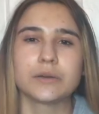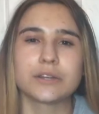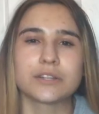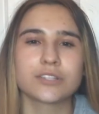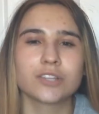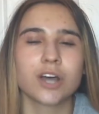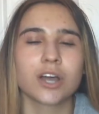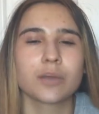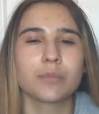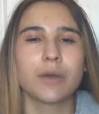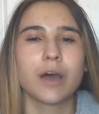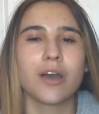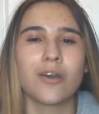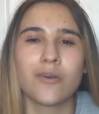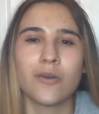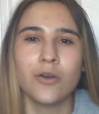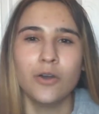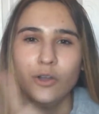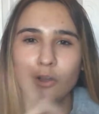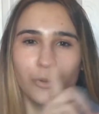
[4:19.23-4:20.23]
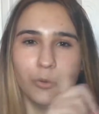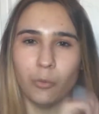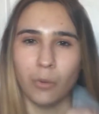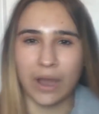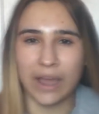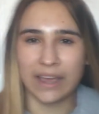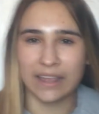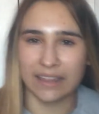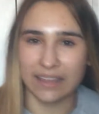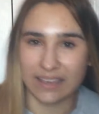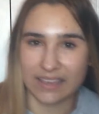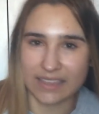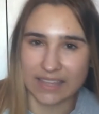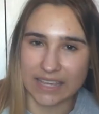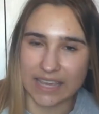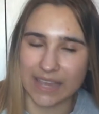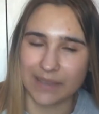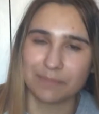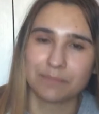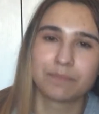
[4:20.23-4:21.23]
I'm going to talk about why I like the
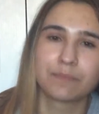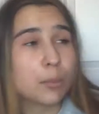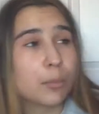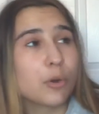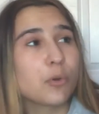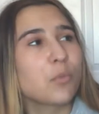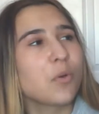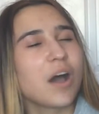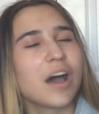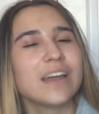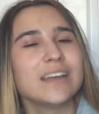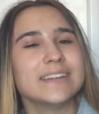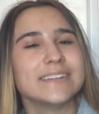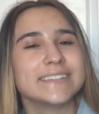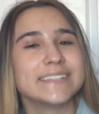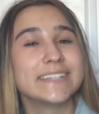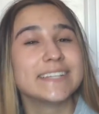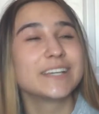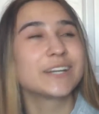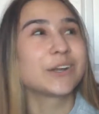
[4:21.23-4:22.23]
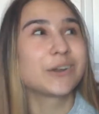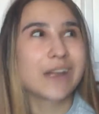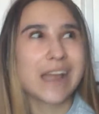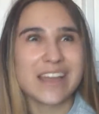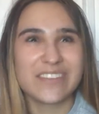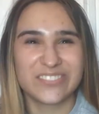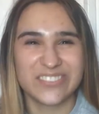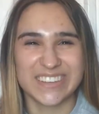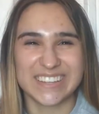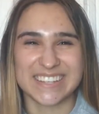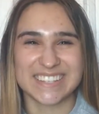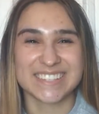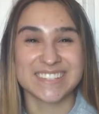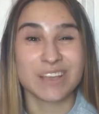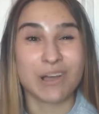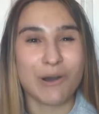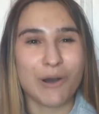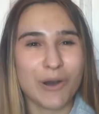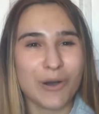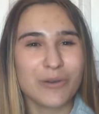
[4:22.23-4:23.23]
game. Number 1,
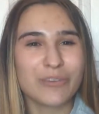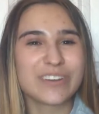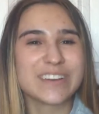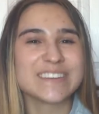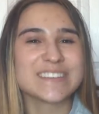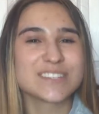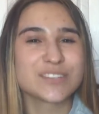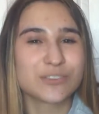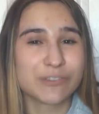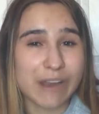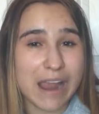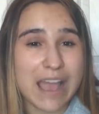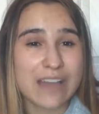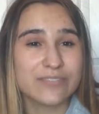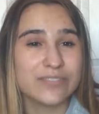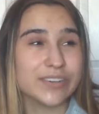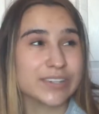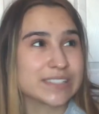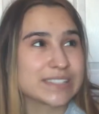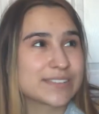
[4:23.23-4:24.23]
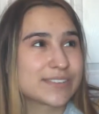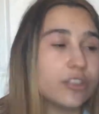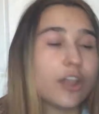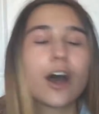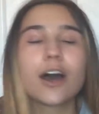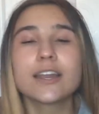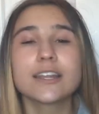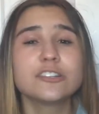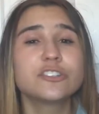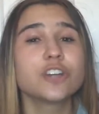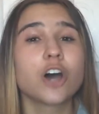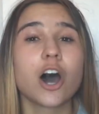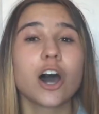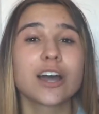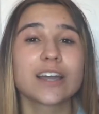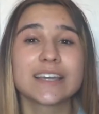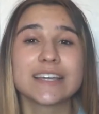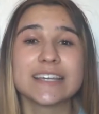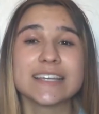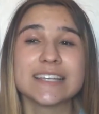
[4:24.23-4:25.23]
graphics. Always graphics. Naughty
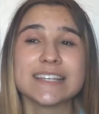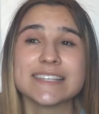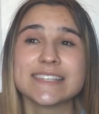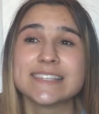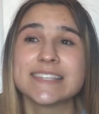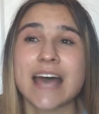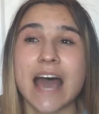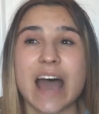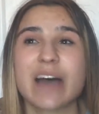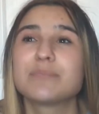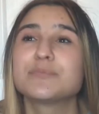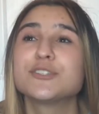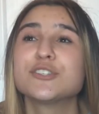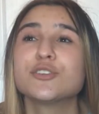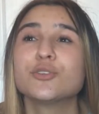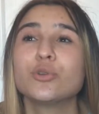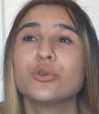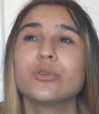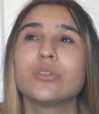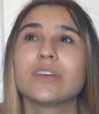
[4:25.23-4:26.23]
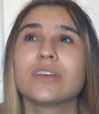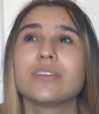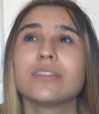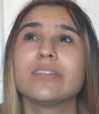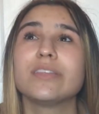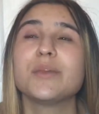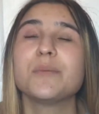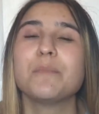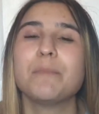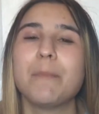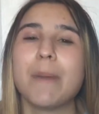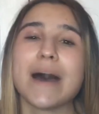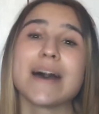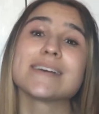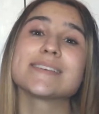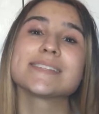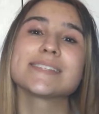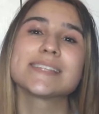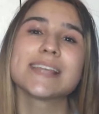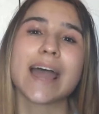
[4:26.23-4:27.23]
Dog is absolutely the
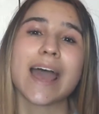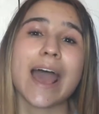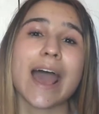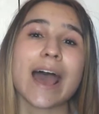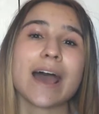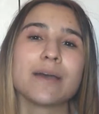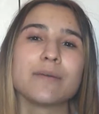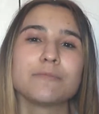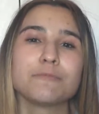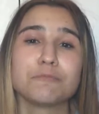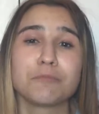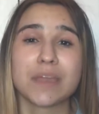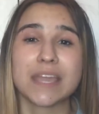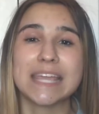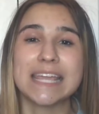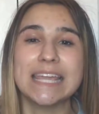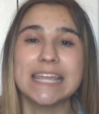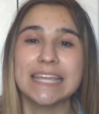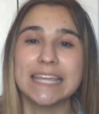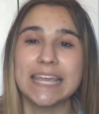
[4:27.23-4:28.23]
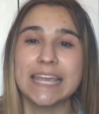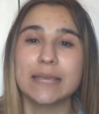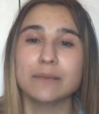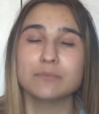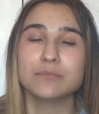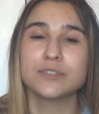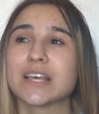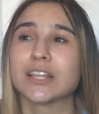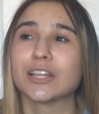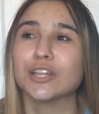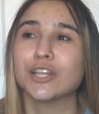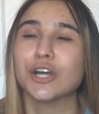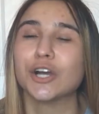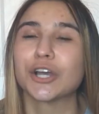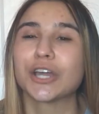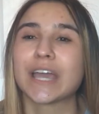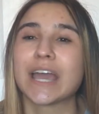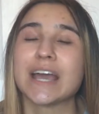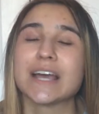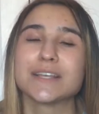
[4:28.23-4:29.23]
best at making games that
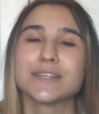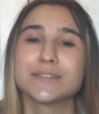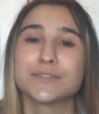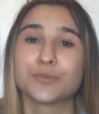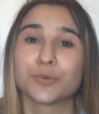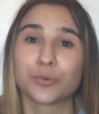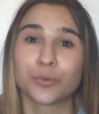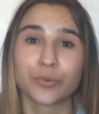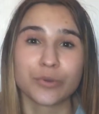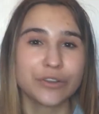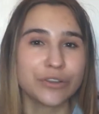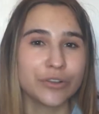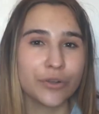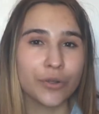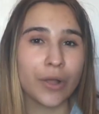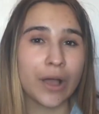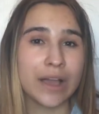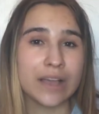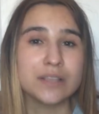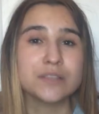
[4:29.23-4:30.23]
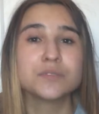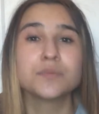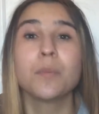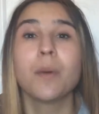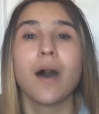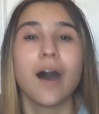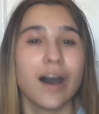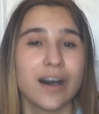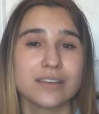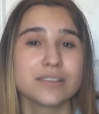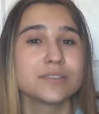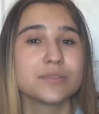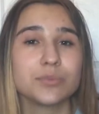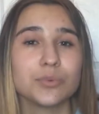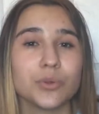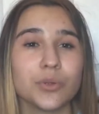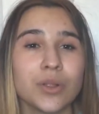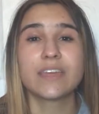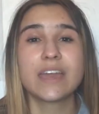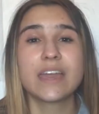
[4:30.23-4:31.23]
look as real as
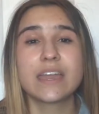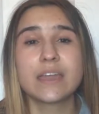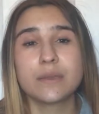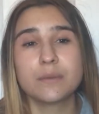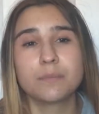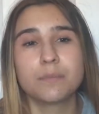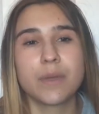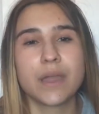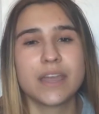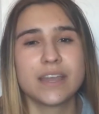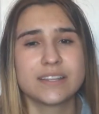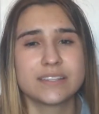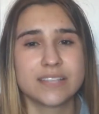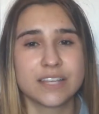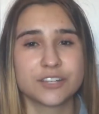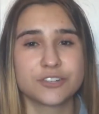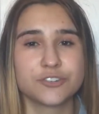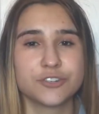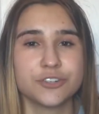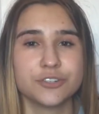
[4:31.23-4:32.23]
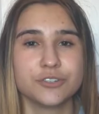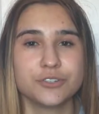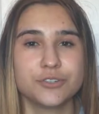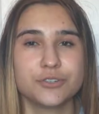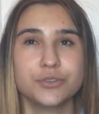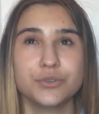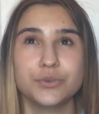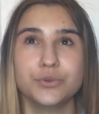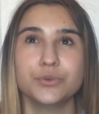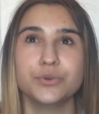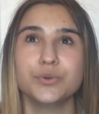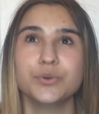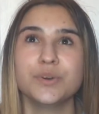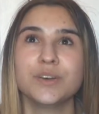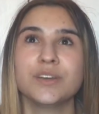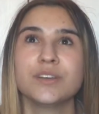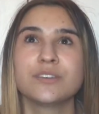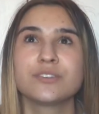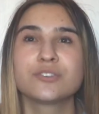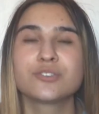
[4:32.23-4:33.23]
possible. They pay attention
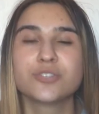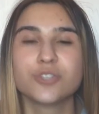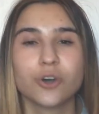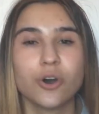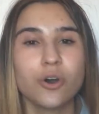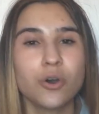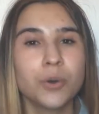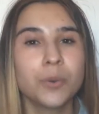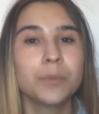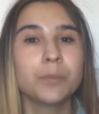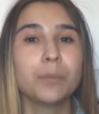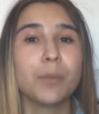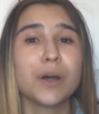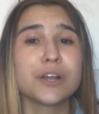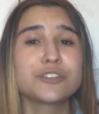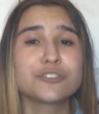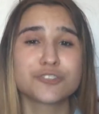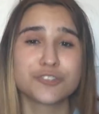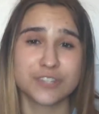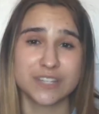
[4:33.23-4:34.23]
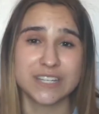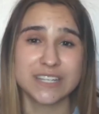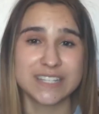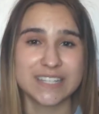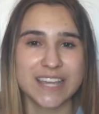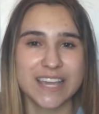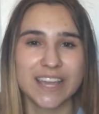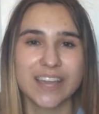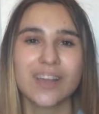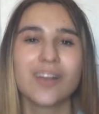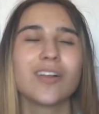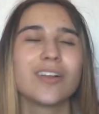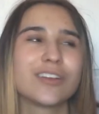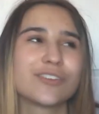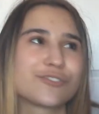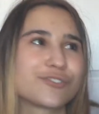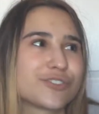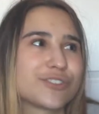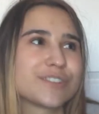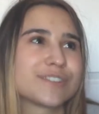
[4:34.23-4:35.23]
to so much detail.
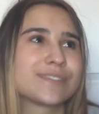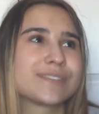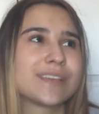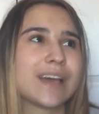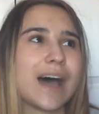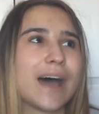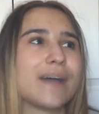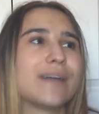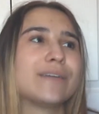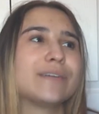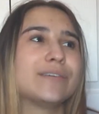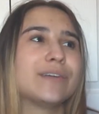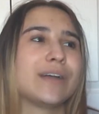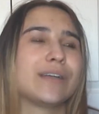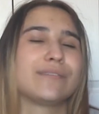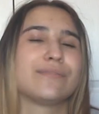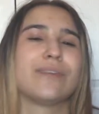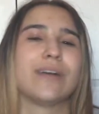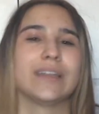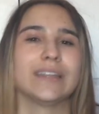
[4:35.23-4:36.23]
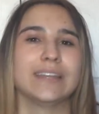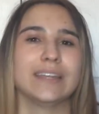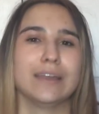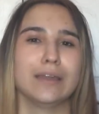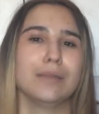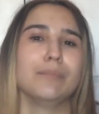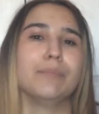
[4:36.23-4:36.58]
It's just, I find it